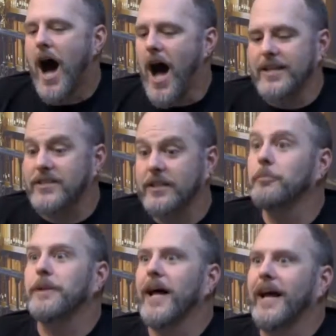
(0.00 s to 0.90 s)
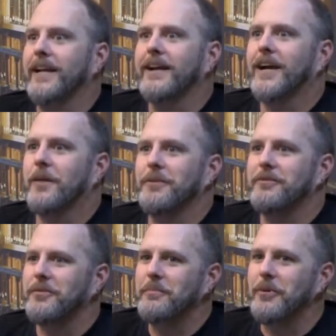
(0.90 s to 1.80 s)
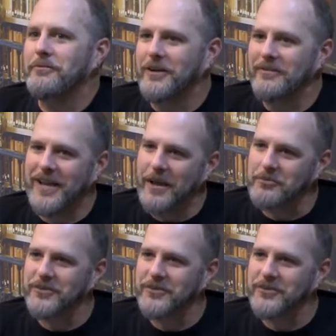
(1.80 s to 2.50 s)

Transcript: I still play a couple of 3.5 games.